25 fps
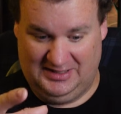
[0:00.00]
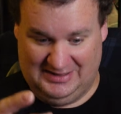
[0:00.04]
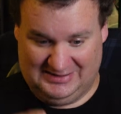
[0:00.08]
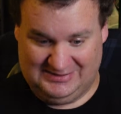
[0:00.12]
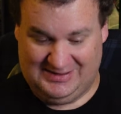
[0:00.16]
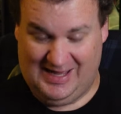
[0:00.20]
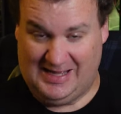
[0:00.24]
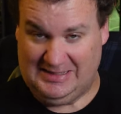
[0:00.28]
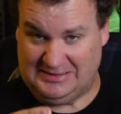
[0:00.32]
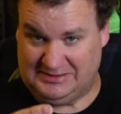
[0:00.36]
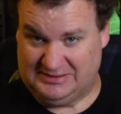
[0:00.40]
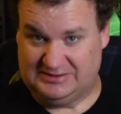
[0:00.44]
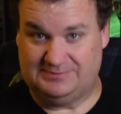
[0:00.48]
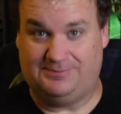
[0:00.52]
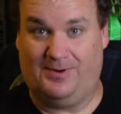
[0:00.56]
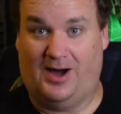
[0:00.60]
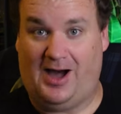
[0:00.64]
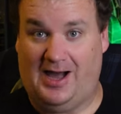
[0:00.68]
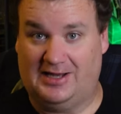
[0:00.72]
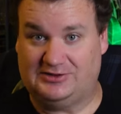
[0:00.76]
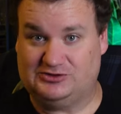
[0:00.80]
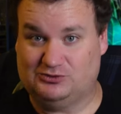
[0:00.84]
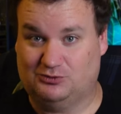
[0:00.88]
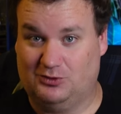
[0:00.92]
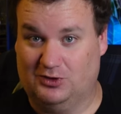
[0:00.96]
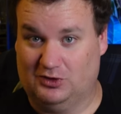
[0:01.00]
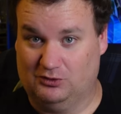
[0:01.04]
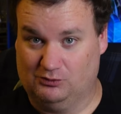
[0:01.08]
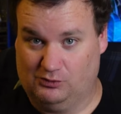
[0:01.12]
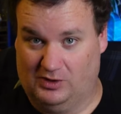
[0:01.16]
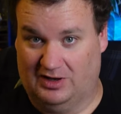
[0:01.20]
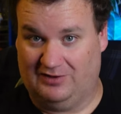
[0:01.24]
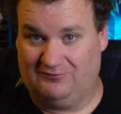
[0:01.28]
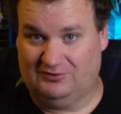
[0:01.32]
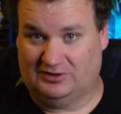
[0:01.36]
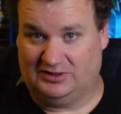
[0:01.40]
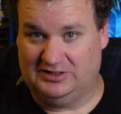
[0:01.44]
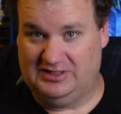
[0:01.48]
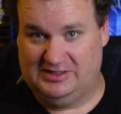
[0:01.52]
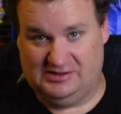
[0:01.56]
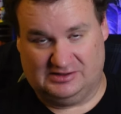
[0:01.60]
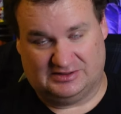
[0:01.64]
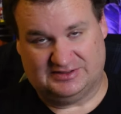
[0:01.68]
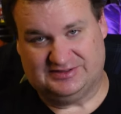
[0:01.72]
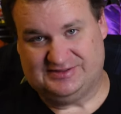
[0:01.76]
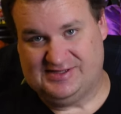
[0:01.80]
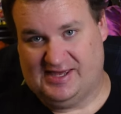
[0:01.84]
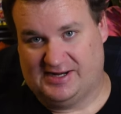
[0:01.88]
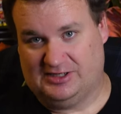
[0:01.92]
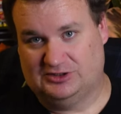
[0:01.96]
exact spot where Waverly
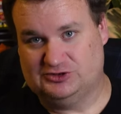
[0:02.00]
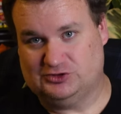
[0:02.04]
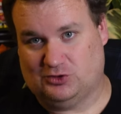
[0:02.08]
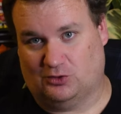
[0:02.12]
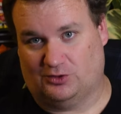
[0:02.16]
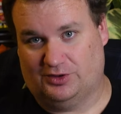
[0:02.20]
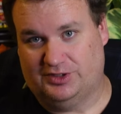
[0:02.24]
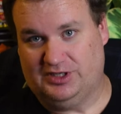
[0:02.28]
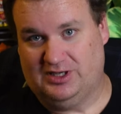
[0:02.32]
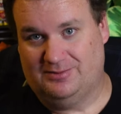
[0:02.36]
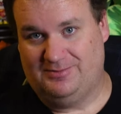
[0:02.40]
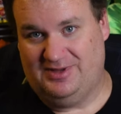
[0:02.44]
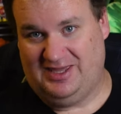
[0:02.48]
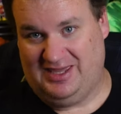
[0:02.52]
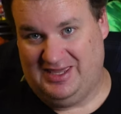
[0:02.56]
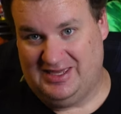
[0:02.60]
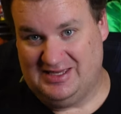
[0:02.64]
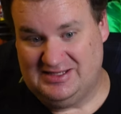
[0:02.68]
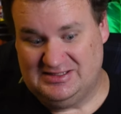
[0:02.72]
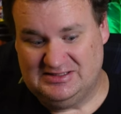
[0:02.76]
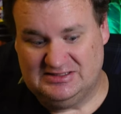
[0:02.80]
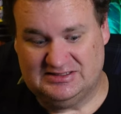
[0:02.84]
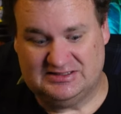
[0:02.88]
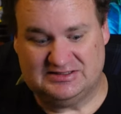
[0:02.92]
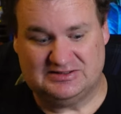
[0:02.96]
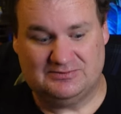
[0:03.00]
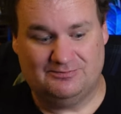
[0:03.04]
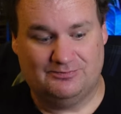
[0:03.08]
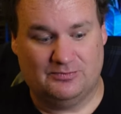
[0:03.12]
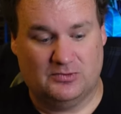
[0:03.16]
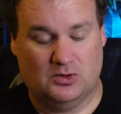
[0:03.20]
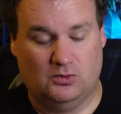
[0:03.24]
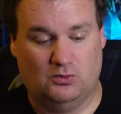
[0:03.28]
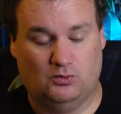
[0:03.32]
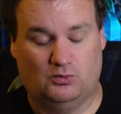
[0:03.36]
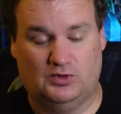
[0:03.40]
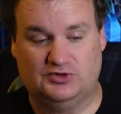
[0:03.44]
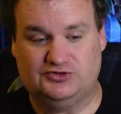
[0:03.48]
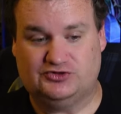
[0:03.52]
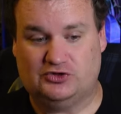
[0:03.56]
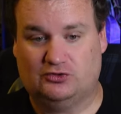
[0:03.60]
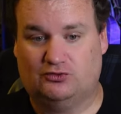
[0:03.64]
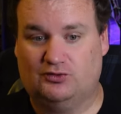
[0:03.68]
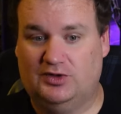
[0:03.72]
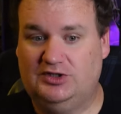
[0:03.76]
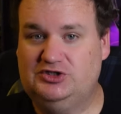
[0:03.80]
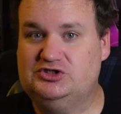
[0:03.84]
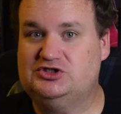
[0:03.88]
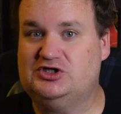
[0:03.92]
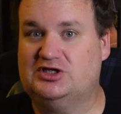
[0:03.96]
Hills Sanatorium is was
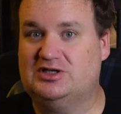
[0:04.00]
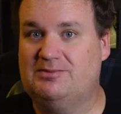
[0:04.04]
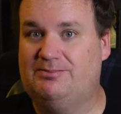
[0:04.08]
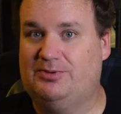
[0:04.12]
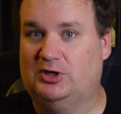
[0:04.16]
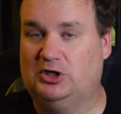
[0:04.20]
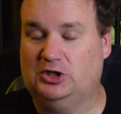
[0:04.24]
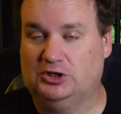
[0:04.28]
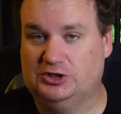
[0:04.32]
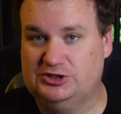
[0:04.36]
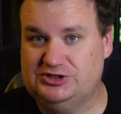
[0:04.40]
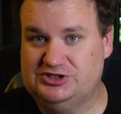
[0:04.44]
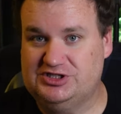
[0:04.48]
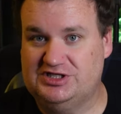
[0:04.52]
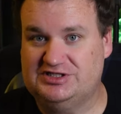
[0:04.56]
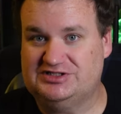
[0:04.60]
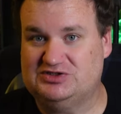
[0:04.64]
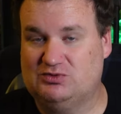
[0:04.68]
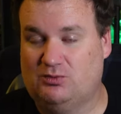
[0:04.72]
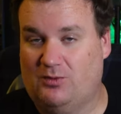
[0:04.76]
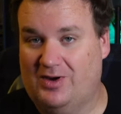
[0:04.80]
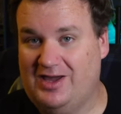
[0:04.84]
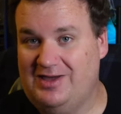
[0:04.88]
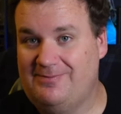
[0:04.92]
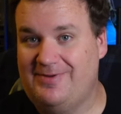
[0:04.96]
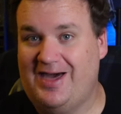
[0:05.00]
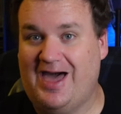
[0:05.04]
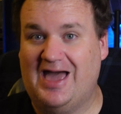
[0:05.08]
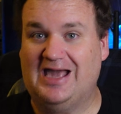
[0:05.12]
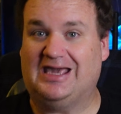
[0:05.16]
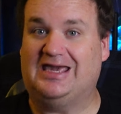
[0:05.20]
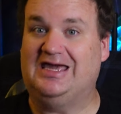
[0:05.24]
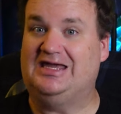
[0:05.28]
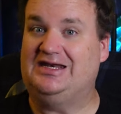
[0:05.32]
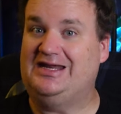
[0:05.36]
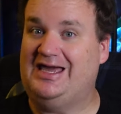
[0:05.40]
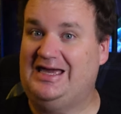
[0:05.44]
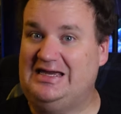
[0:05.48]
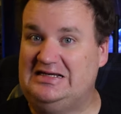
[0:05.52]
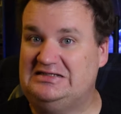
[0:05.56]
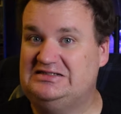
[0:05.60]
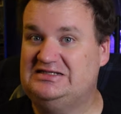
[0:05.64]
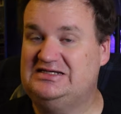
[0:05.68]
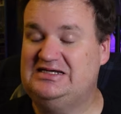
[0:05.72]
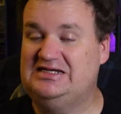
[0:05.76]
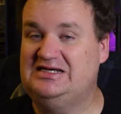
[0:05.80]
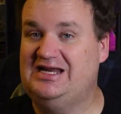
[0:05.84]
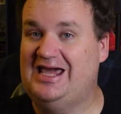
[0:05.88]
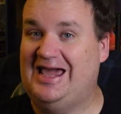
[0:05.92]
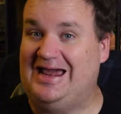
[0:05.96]
originally purchased way back in
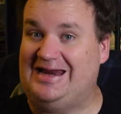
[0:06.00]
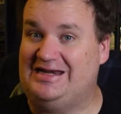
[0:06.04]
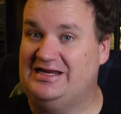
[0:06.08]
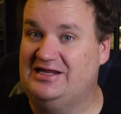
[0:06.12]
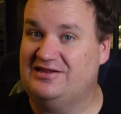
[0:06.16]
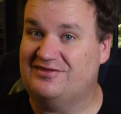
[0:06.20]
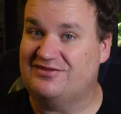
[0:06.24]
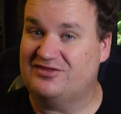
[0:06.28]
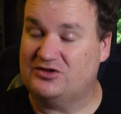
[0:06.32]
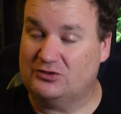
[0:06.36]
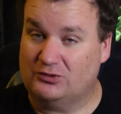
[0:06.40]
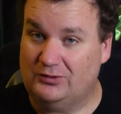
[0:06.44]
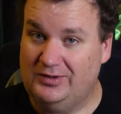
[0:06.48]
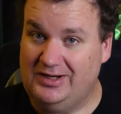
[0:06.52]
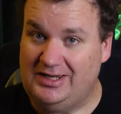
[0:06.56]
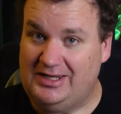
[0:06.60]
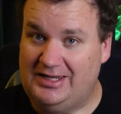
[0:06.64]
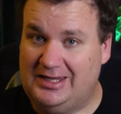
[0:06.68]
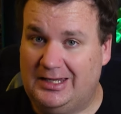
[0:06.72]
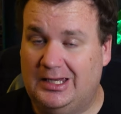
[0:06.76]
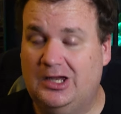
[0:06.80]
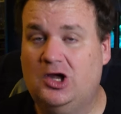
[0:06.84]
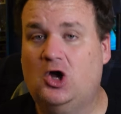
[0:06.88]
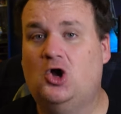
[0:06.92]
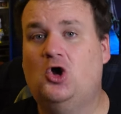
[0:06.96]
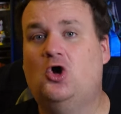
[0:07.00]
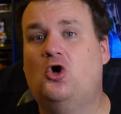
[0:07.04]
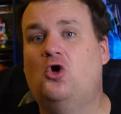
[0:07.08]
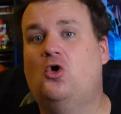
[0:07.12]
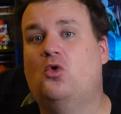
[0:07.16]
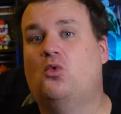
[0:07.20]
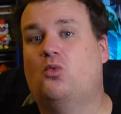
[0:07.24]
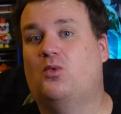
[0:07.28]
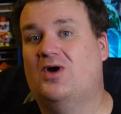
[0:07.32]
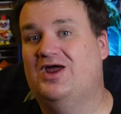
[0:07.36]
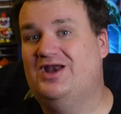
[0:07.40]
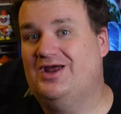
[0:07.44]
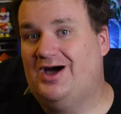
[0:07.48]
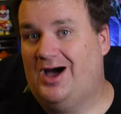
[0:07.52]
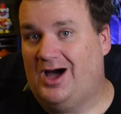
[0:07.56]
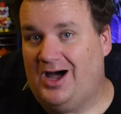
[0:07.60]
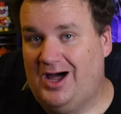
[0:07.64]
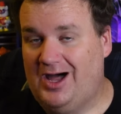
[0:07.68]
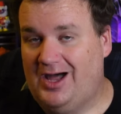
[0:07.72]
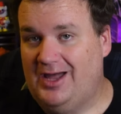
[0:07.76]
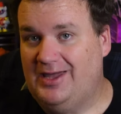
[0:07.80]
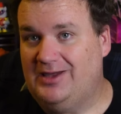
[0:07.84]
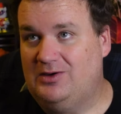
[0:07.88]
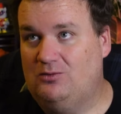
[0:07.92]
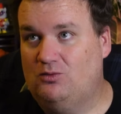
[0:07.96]
1883 when
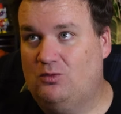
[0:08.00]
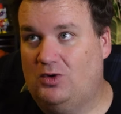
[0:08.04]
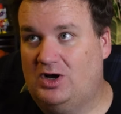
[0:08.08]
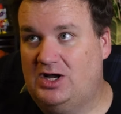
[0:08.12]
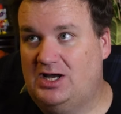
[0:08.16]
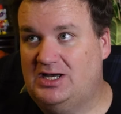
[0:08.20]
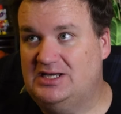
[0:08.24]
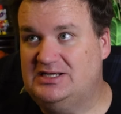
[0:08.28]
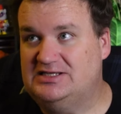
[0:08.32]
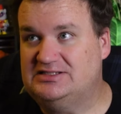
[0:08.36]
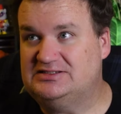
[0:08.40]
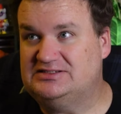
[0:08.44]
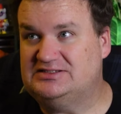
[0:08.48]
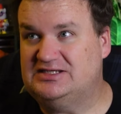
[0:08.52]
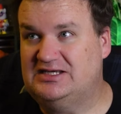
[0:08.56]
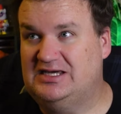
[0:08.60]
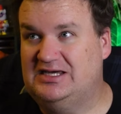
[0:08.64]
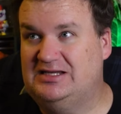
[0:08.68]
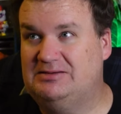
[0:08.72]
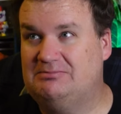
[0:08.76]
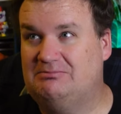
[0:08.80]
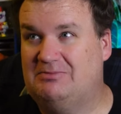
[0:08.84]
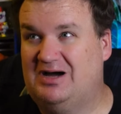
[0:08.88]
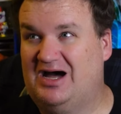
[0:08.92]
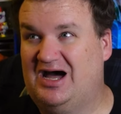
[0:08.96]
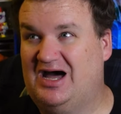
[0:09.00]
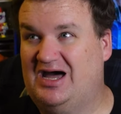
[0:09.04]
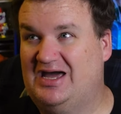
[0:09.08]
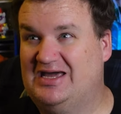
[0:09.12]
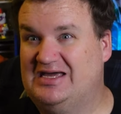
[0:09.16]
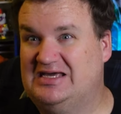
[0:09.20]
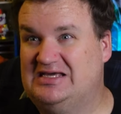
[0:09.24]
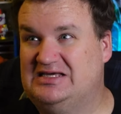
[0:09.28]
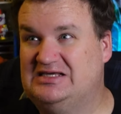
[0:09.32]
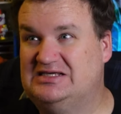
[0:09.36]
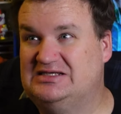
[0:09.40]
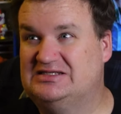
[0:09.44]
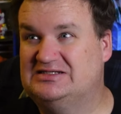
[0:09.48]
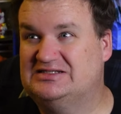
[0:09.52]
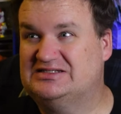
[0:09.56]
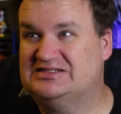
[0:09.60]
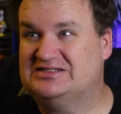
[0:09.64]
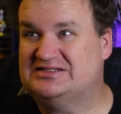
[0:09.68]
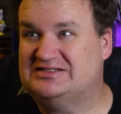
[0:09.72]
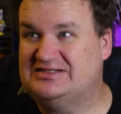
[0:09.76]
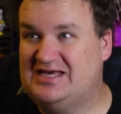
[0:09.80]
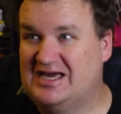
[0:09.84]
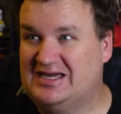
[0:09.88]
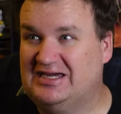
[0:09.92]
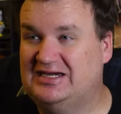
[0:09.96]
I was in my
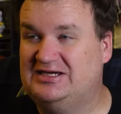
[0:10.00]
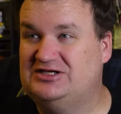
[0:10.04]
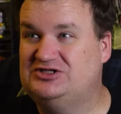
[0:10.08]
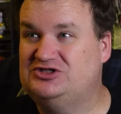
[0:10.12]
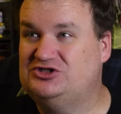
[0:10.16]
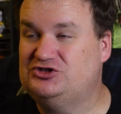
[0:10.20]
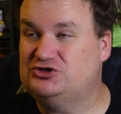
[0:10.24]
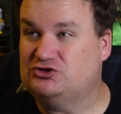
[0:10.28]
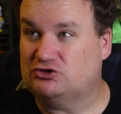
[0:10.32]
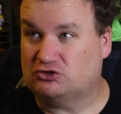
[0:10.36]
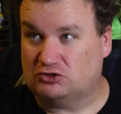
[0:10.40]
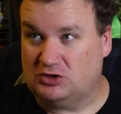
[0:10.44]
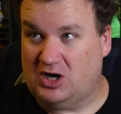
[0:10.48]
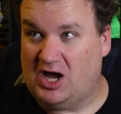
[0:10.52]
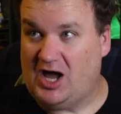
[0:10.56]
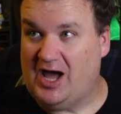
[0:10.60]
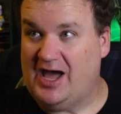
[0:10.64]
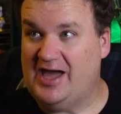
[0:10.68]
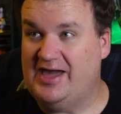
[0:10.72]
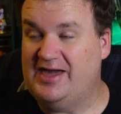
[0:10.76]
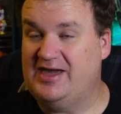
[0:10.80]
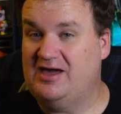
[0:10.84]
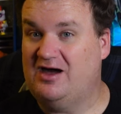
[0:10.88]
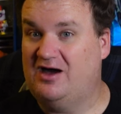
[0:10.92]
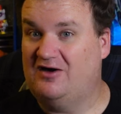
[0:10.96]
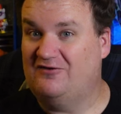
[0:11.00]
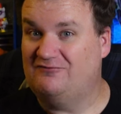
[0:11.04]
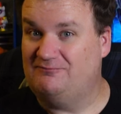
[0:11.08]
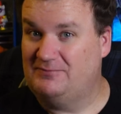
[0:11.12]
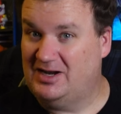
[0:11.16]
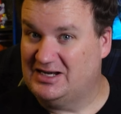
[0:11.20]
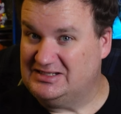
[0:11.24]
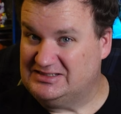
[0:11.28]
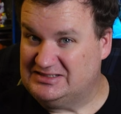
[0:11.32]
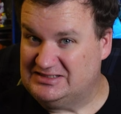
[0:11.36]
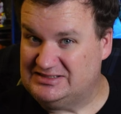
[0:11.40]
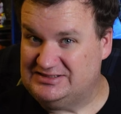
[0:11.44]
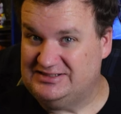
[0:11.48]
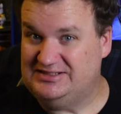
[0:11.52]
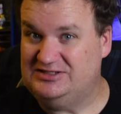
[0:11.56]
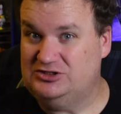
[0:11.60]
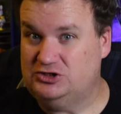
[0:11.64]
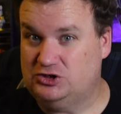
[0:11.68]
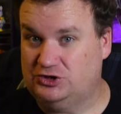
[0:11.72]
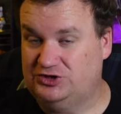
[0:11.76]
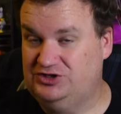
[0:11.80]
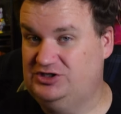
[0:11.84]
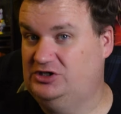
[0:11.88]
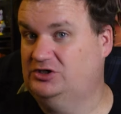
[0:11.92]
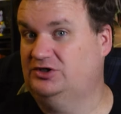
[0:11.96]
second try of my
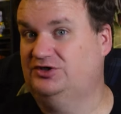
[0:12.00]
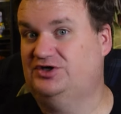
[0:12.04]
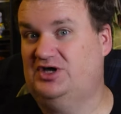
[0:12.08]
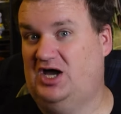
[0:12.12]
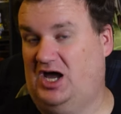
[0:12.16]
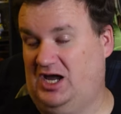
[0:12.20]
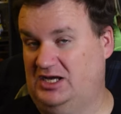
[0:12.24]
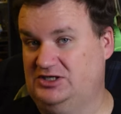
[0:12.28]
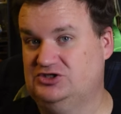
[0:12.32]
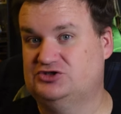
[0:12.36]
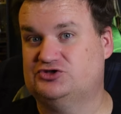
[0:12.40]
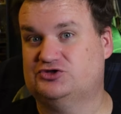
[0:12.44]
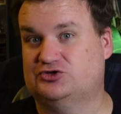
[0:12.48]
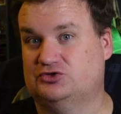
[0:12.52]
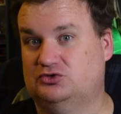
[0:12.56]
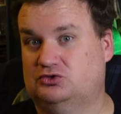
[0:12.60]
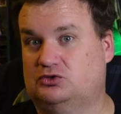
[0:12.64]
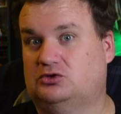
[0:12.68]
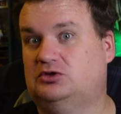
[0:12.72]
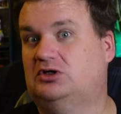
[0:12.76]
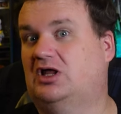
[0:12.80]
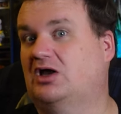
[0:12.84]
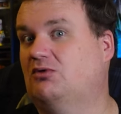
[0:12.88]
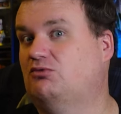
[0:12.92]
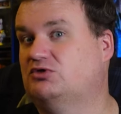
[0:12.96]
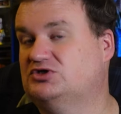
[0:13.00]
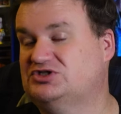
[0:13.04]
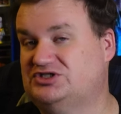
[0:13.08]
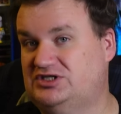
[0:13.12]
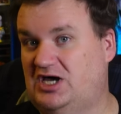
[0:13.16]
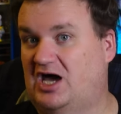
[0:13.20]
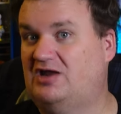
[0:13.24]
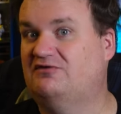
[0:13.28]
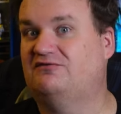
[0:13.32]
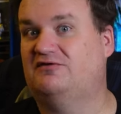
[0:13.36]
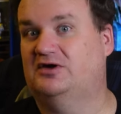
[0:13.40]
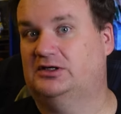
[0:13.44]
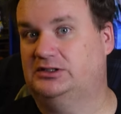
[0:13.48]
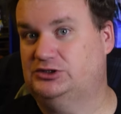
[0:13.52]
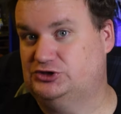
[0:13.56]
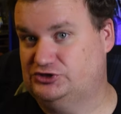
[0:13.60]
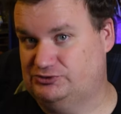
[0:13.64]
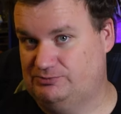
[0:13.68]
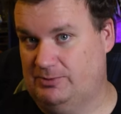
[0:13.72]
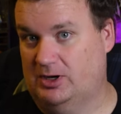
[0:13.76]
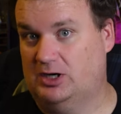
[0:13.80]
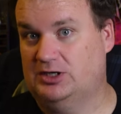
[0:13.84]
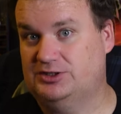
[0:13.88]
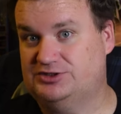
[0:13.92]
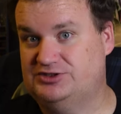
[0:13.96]
senior year in high school. I was not very
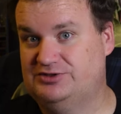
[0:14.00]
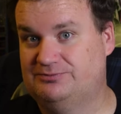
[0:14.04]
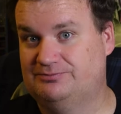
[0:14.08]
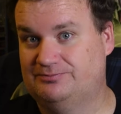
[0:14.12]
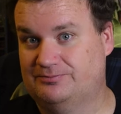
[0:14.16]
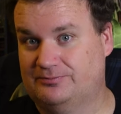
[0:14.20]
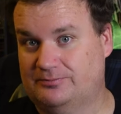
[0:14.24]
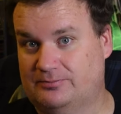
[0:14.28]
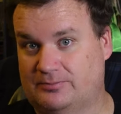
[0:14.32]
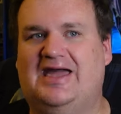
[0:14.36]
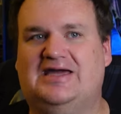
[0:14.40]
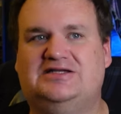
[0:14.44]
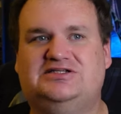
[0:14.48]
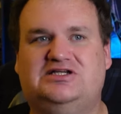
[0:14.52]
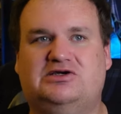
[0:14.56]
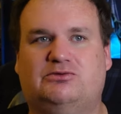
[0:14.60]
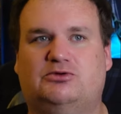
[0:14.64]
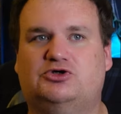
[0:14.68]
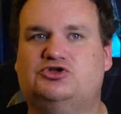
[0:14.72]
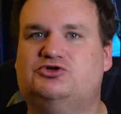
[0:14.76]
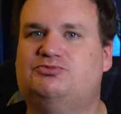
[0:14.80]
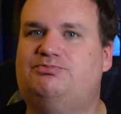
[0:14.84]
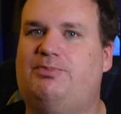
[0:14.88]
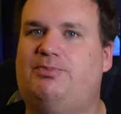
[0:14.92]
smart. And it was